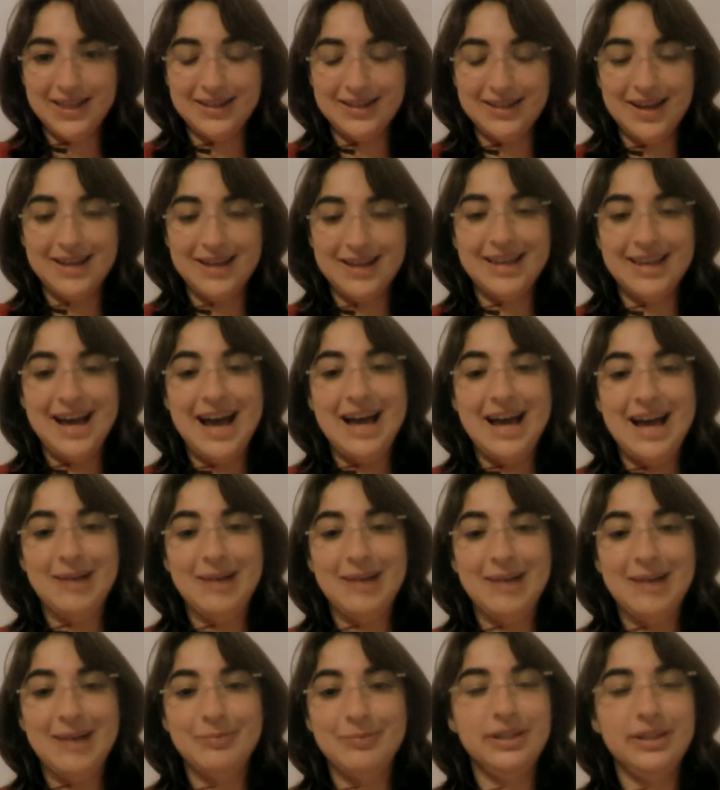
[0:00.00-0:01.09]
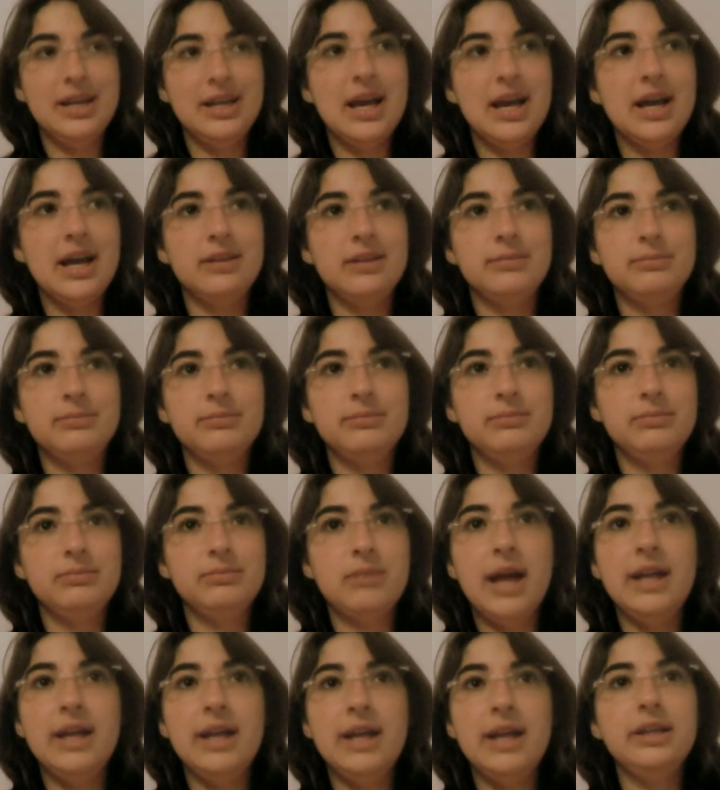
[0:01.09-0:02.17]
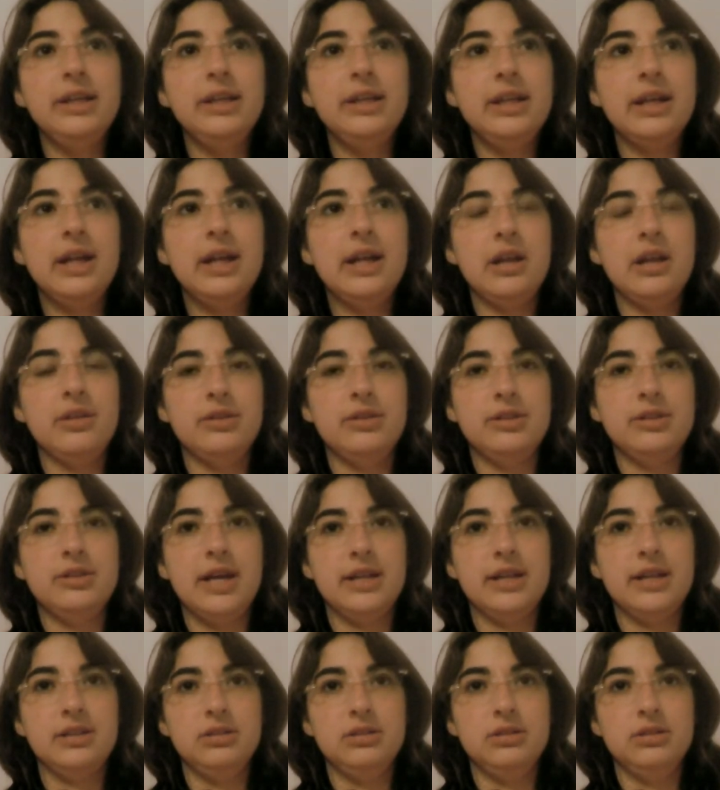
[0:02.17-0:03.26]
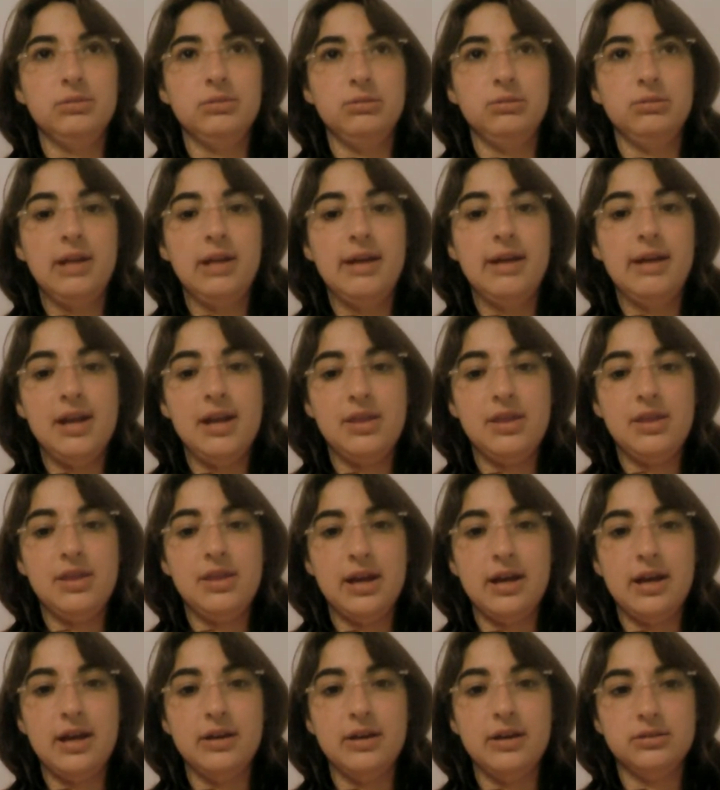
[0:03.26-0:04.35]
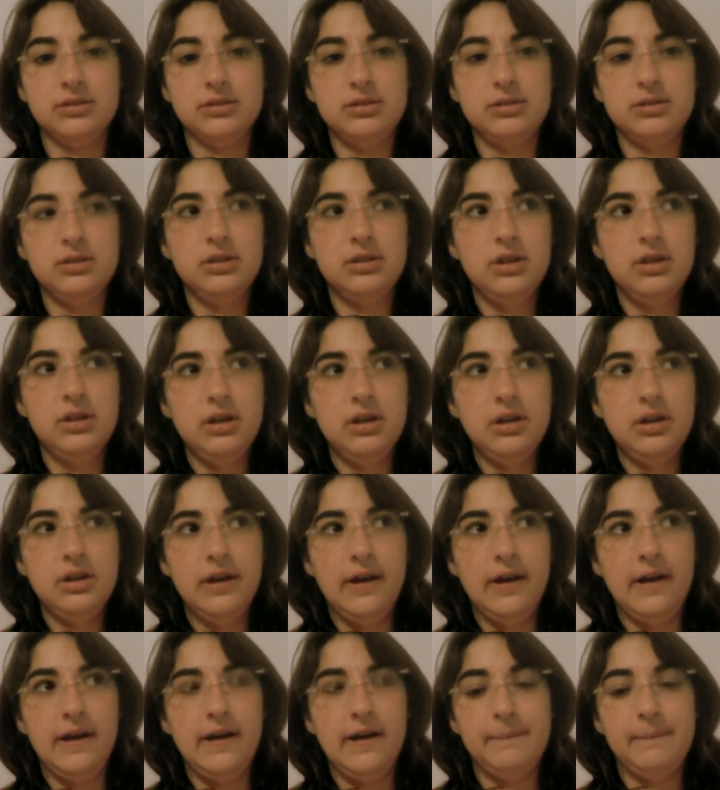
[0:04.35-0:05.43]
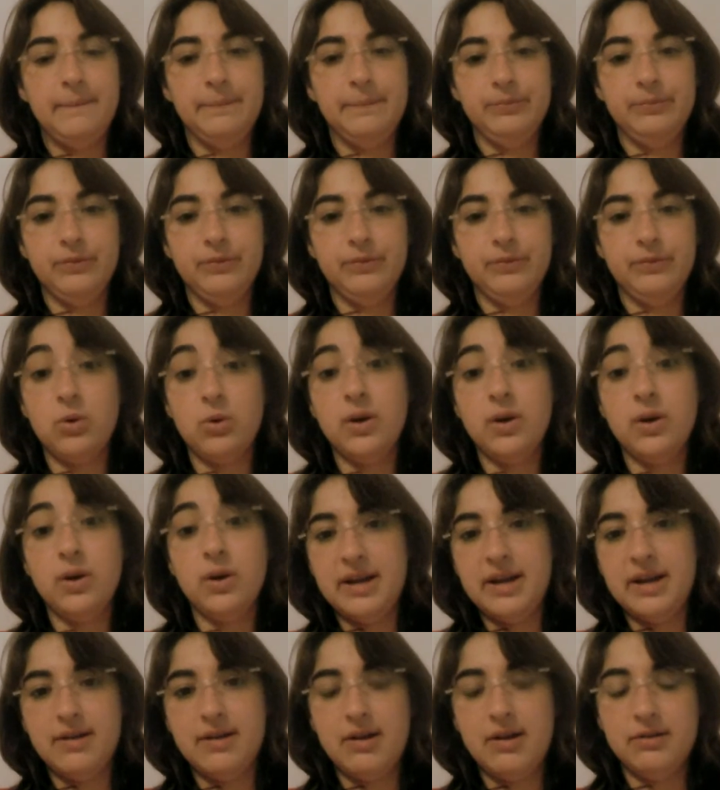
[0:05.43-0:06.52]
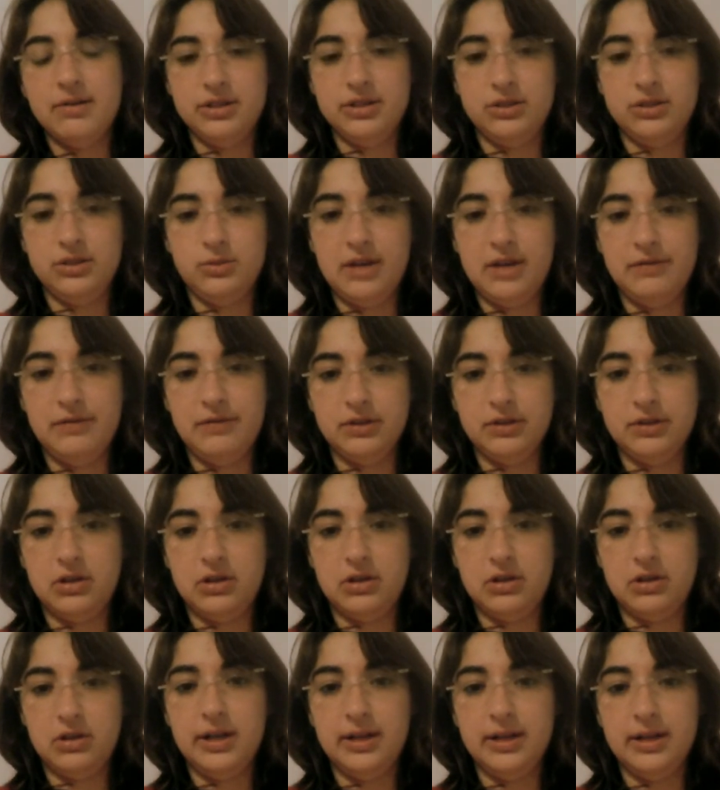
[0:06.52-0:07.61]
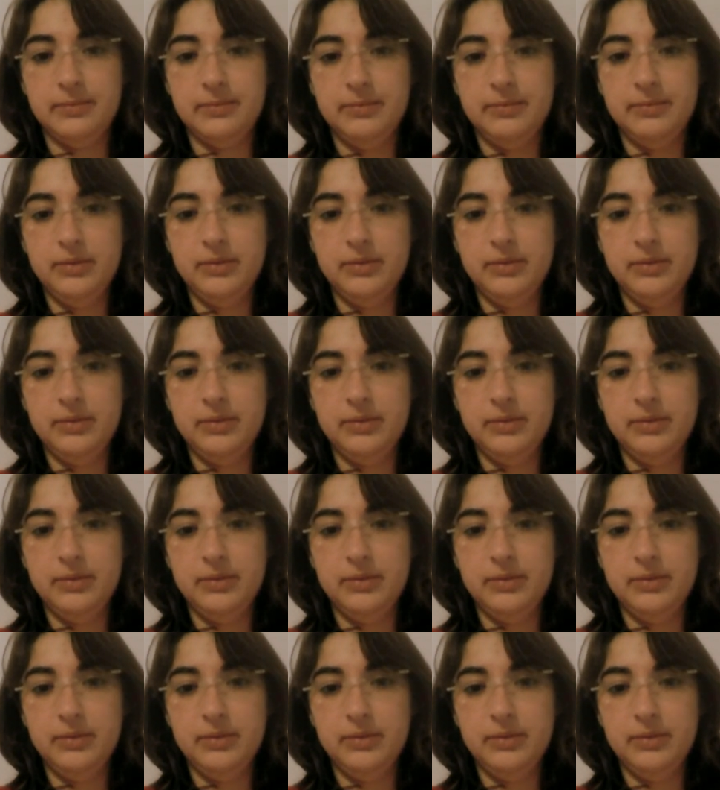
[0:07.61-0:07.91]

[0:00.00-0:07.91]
like that. But yeah, I didn't need any other tests to rule out anything else, according to my neurologist when I first saw him.